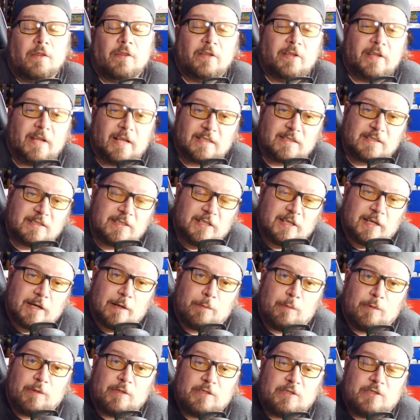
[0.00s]
The next thing I
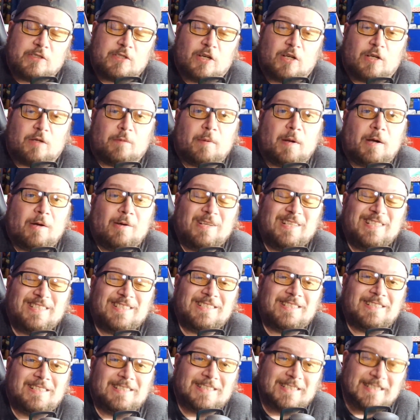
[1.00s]
wanted to talk about
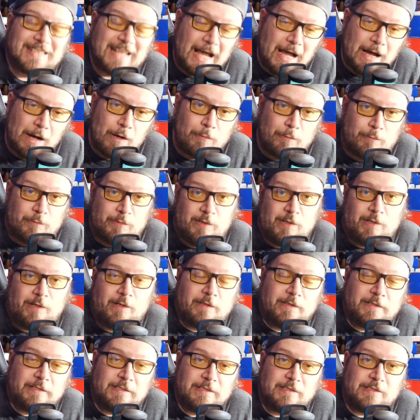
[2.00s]
is the sound
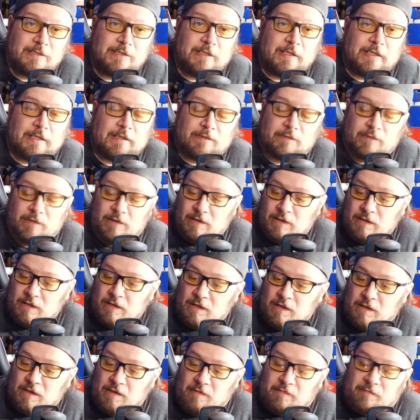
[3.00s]
on these things.
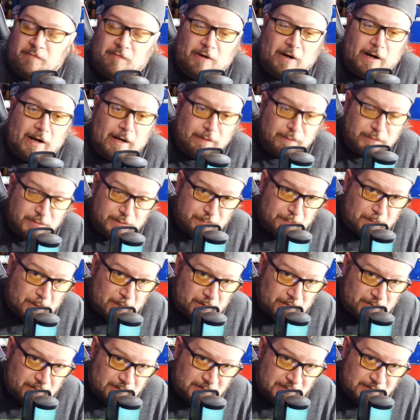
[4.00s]
For how
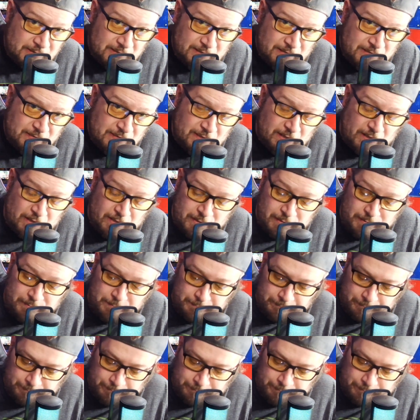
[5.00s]
small these things are,